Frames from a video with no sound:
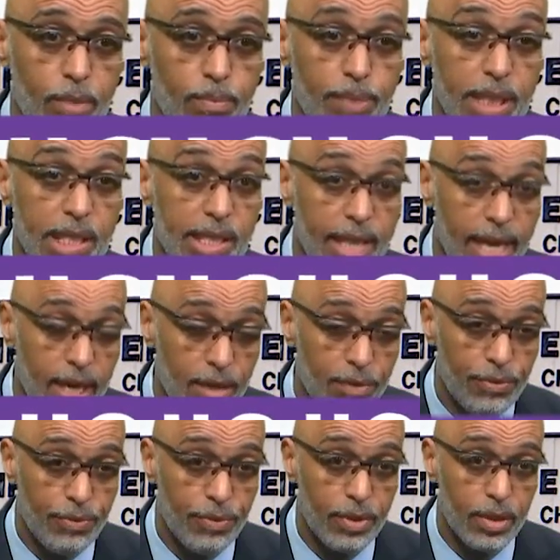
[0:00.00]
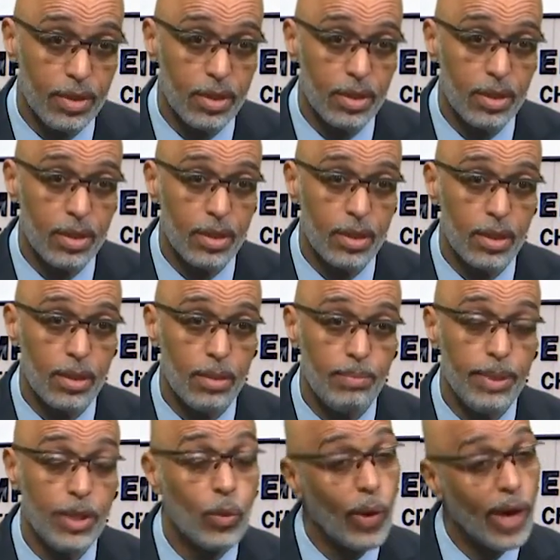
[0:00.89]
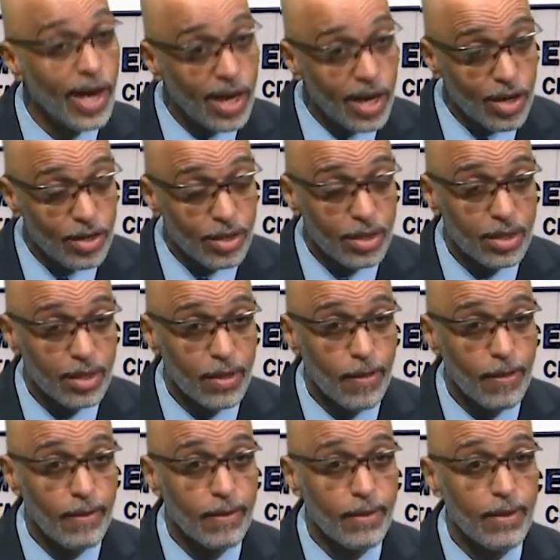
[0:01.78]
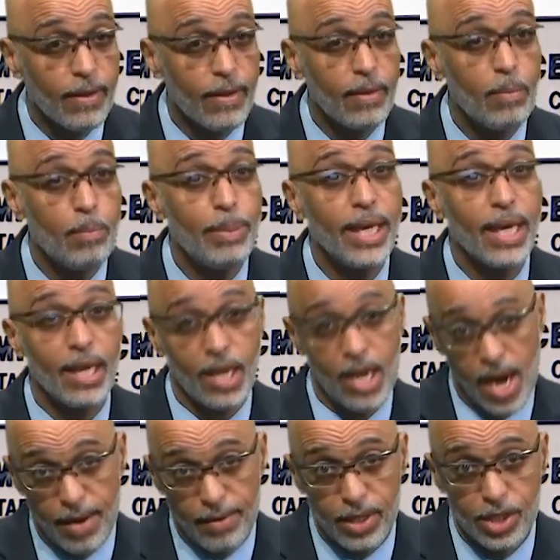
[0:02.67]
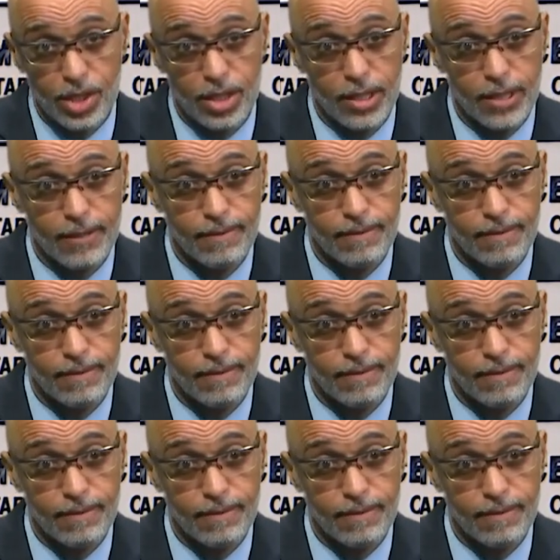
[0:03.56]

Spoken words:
Be safe, be well, be encouraged.